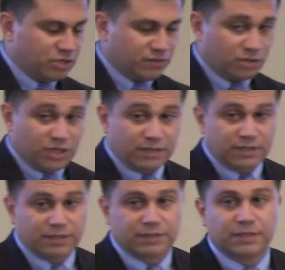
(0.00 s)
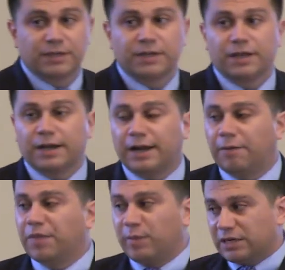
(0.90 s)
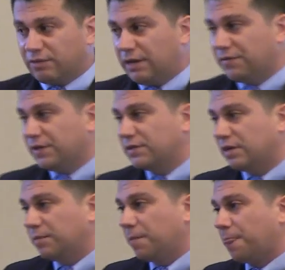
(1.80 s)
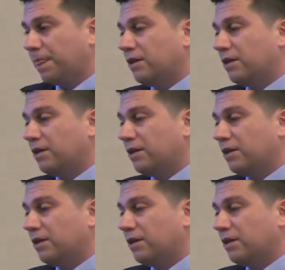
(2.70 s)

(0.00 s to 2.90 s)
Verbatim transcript: juvenile justice, um, the mental health system.